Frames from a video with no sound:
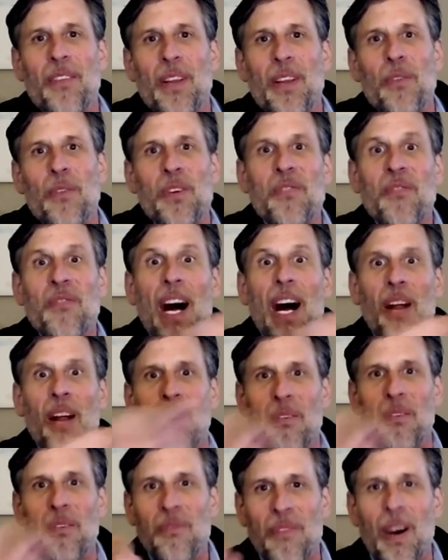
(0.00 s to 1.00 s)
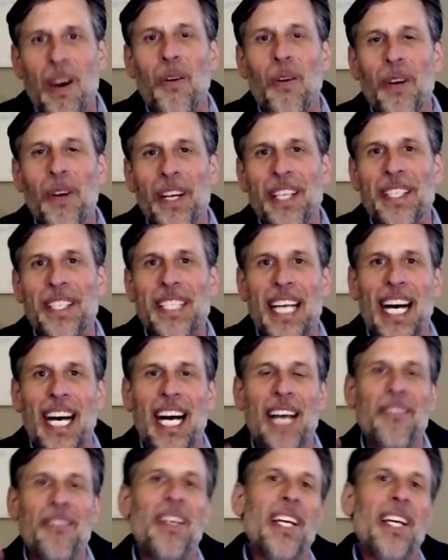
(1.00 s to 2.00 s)
And then we follow them forward in
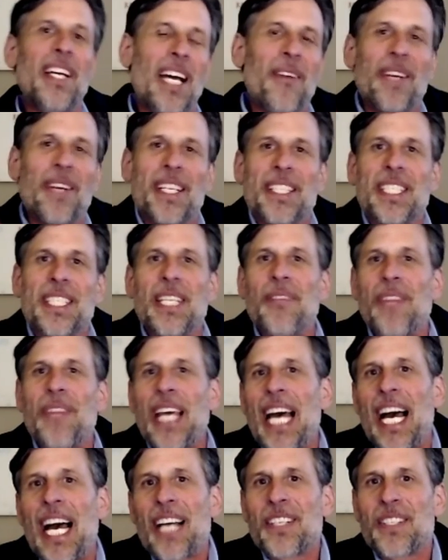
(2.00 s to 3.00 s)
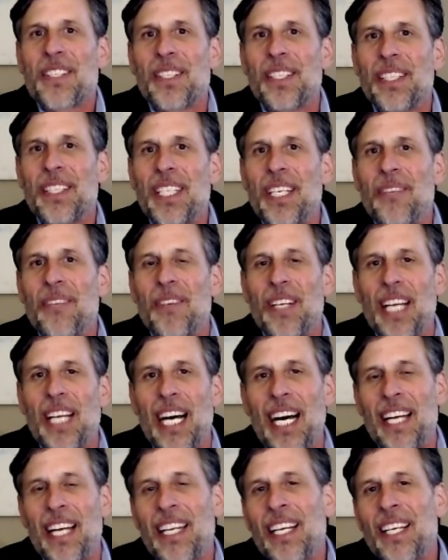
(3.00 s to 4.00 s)
time and we can see if they actually leave or
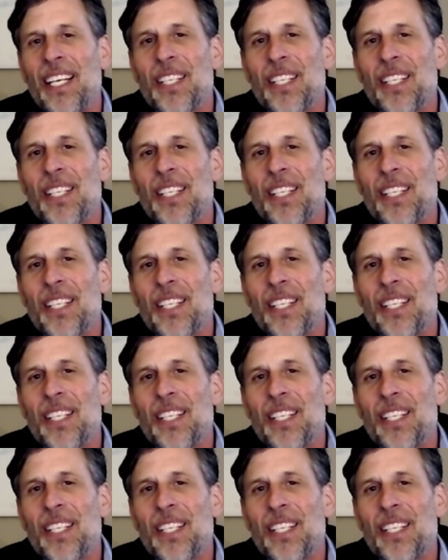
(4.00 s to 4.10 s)
not.